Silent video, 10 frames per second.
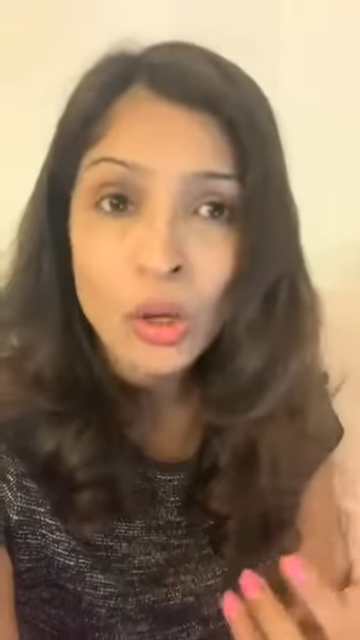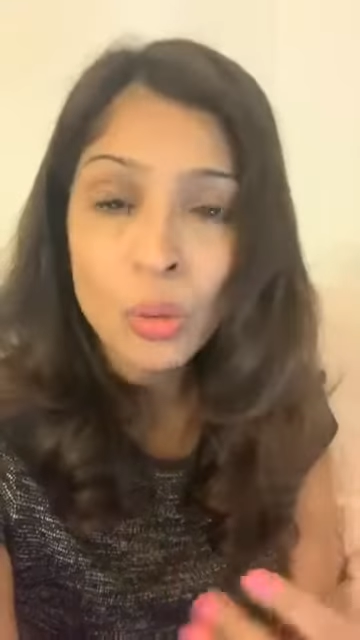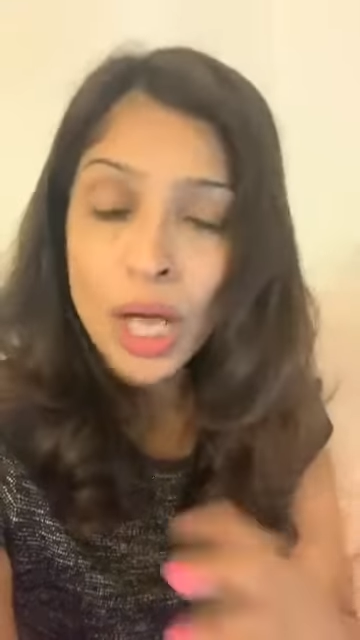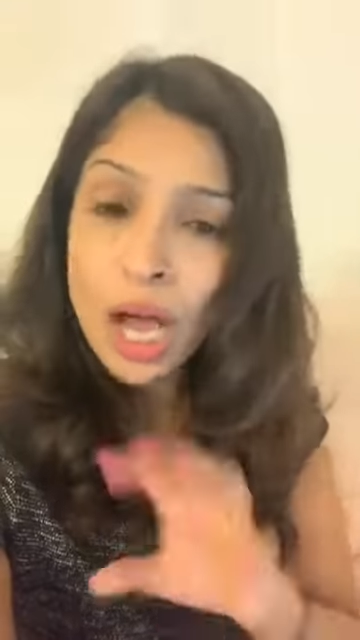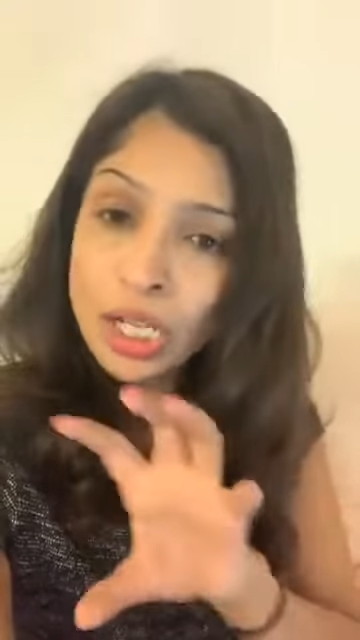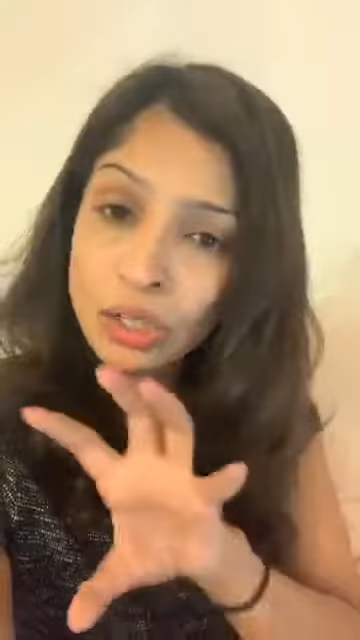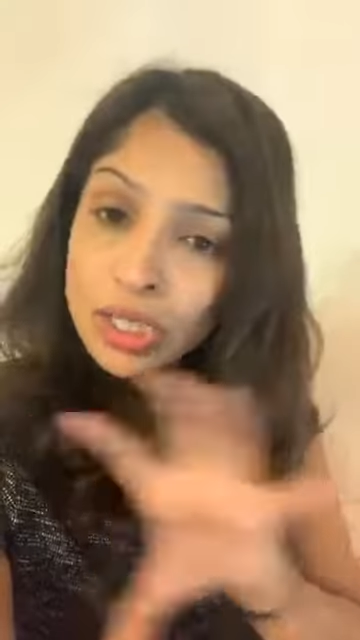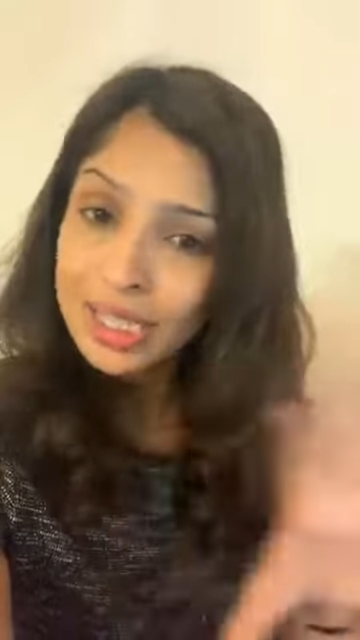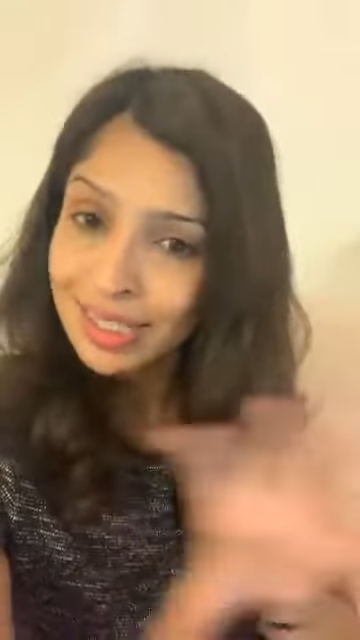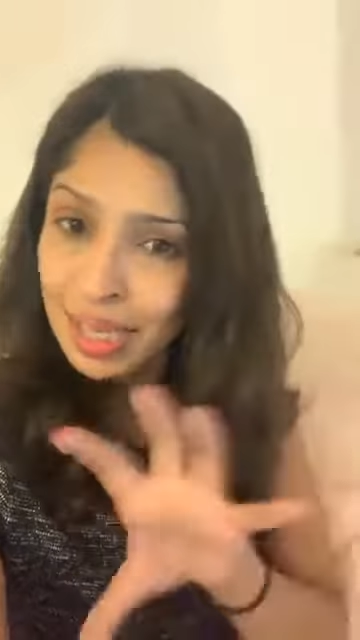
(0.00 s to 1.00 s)
Where I
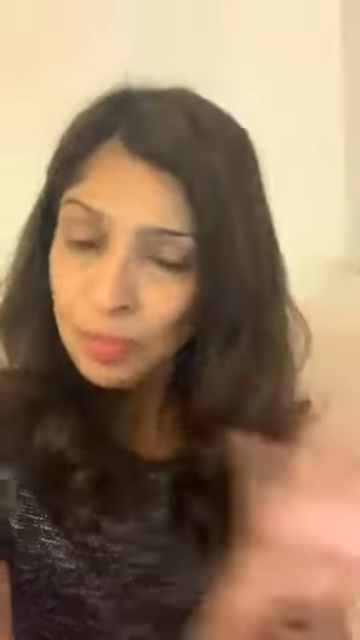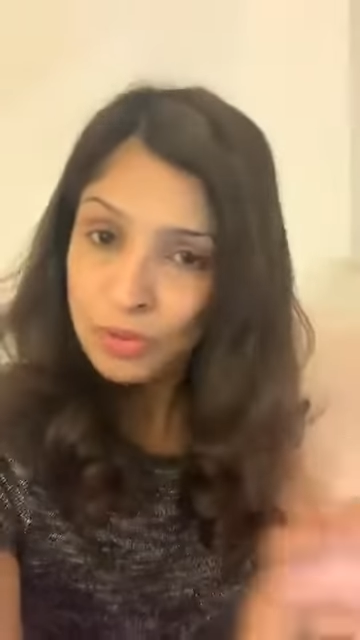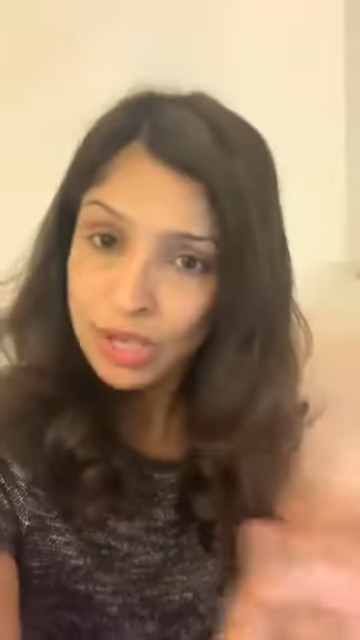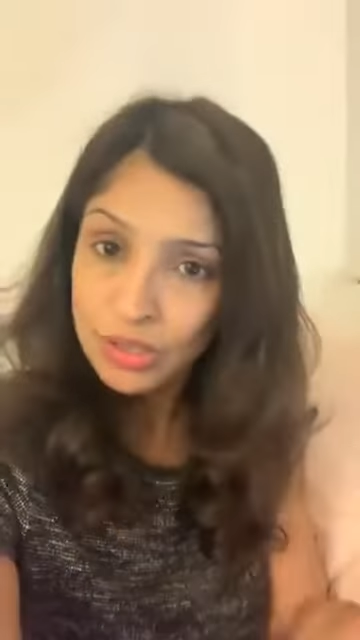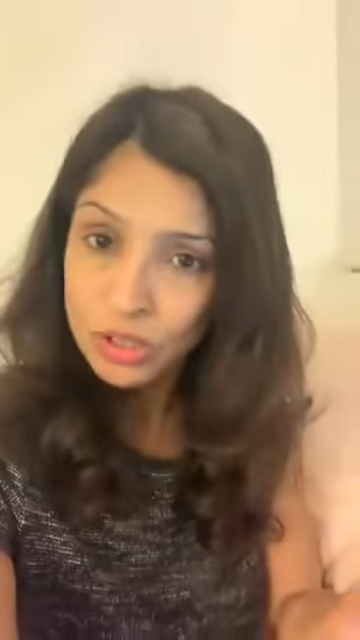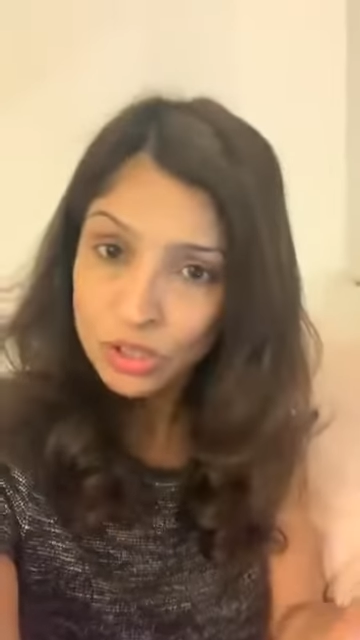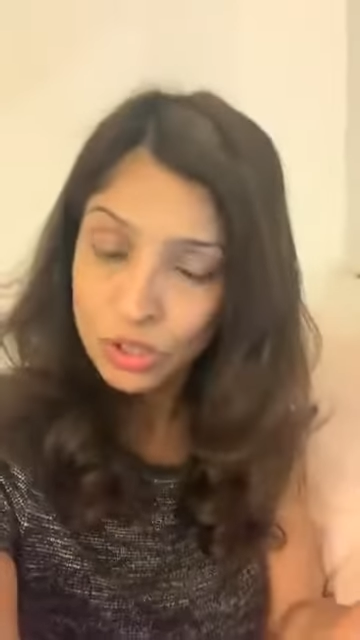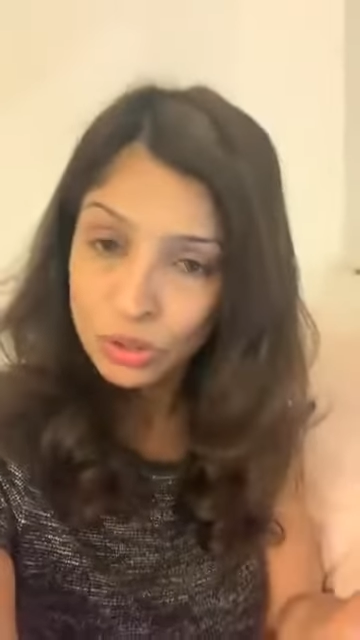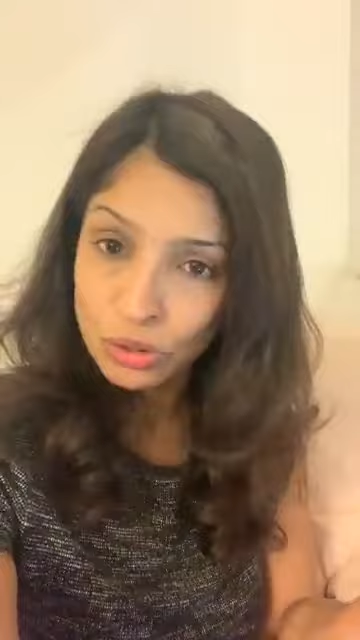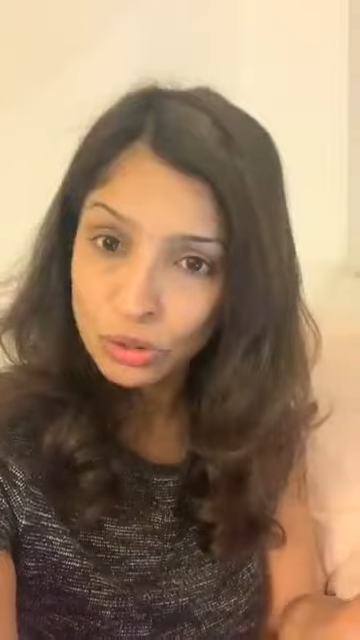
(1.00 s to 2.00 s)
couldn't separate the
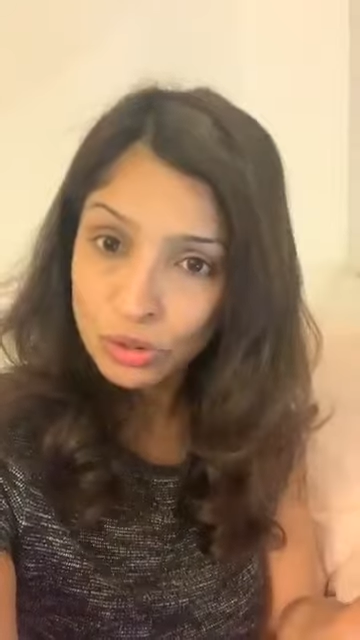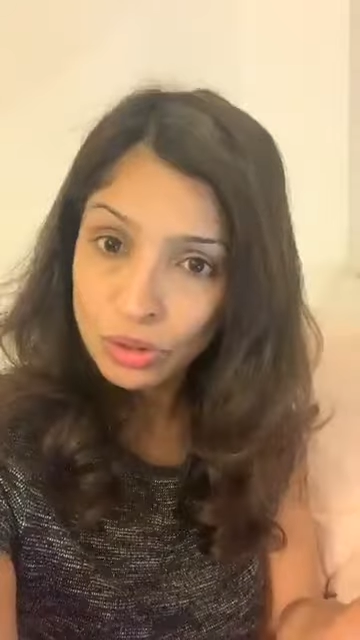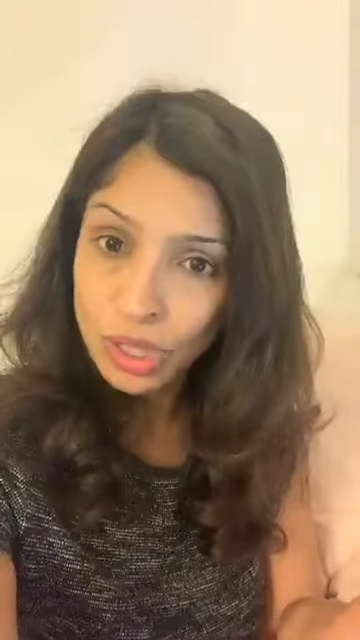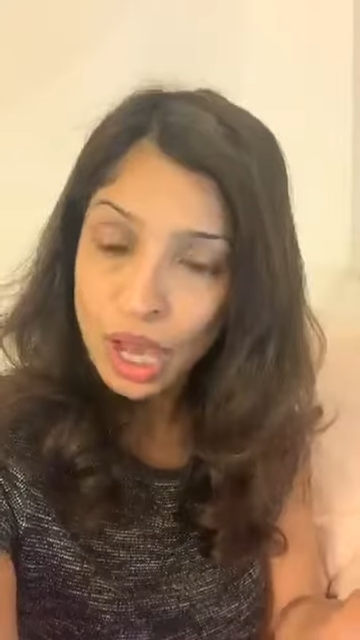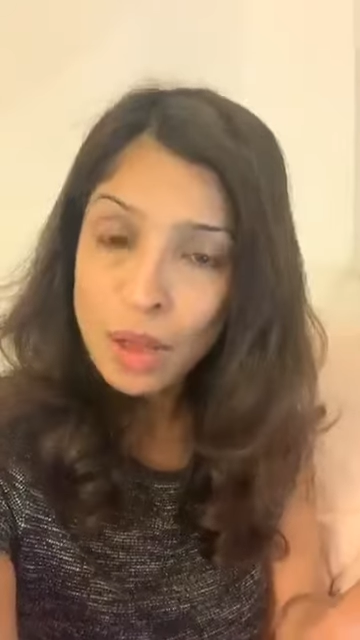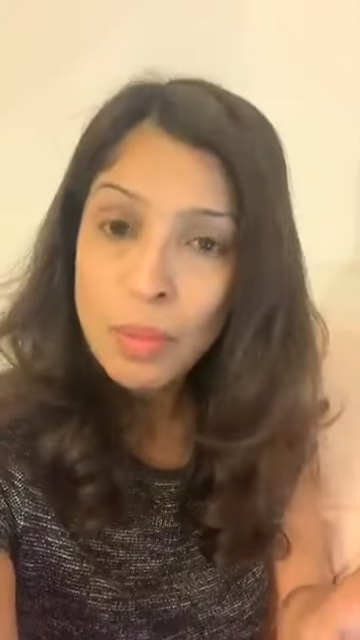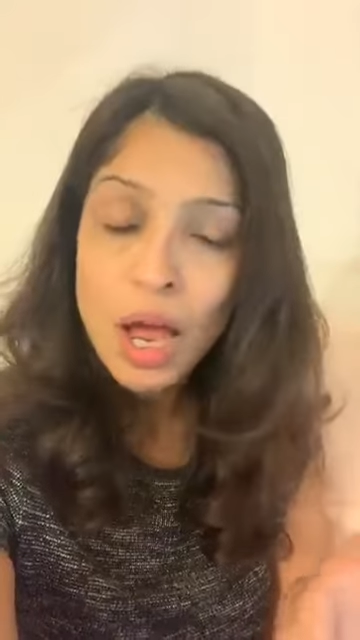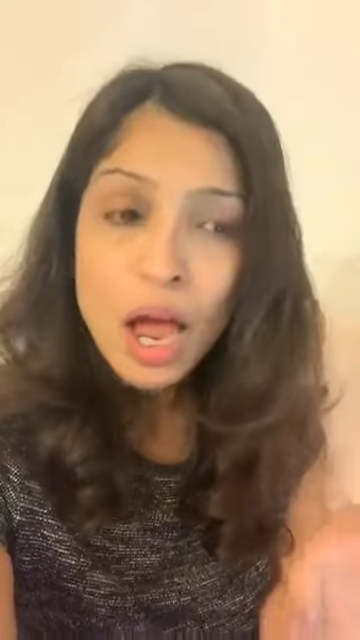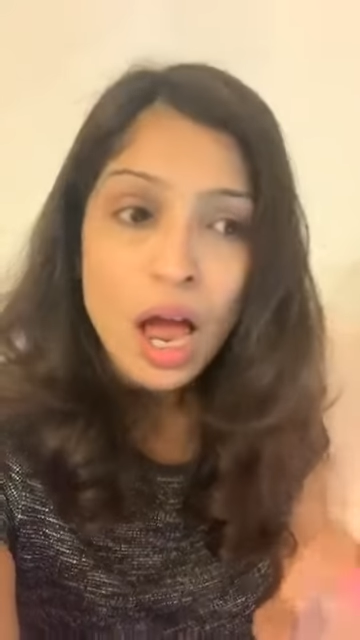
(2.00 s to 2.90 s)
two, yeah?